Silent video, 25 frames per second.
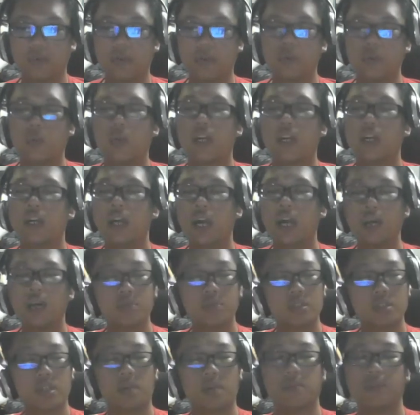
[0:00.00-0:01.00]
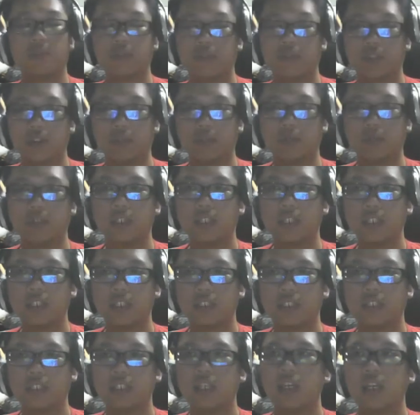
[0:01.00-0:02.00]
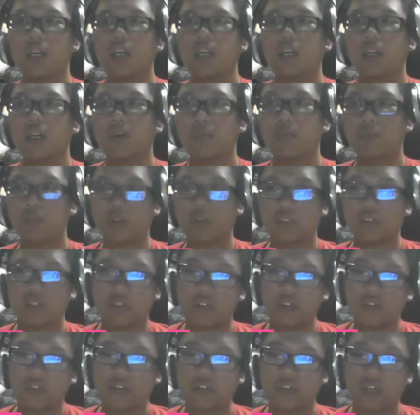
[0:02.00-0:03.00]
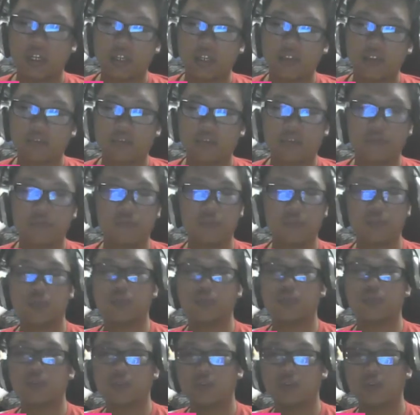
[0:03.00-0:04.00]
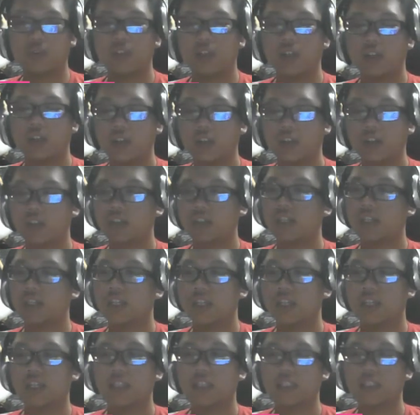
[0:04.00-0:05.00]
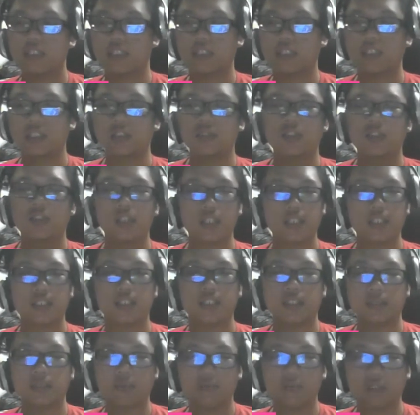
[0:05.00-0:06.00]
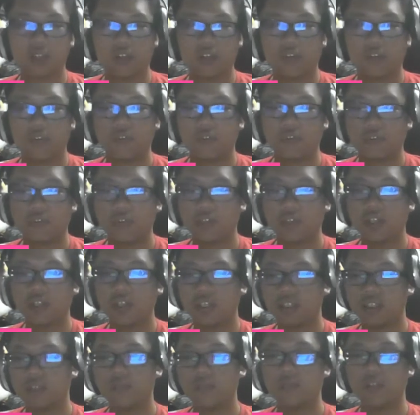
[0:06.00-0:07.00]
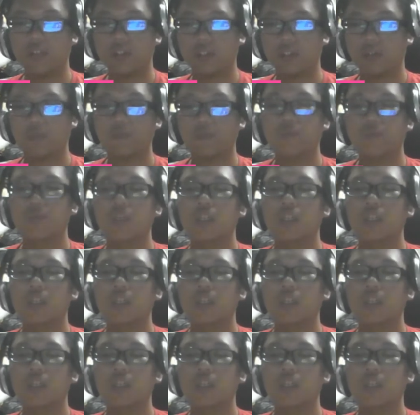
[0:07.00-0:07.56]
And where I'm coming from is more of a review or a criticism of this film,